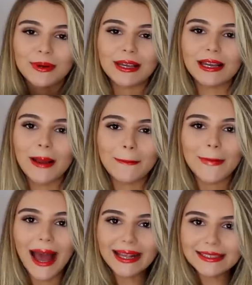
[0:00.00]
pretty
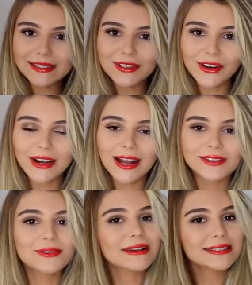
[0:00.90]
maxi skirt,
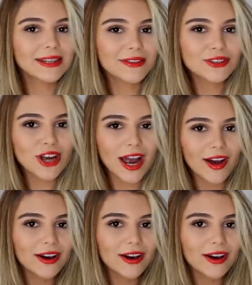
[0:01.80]
as you guys see in the try